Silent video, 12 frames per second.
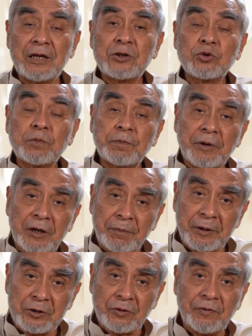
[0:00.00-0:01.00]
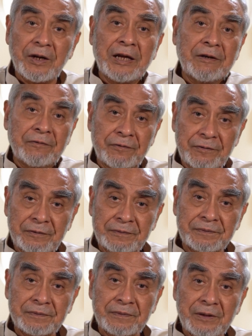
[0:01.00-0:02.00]
So purpose of life
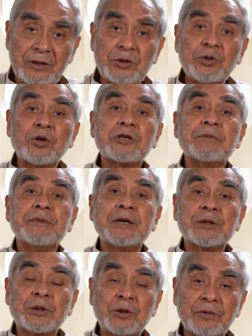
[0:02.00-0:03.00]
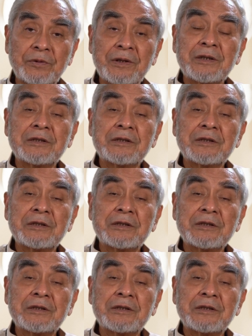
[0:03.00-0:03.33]
is not a matter of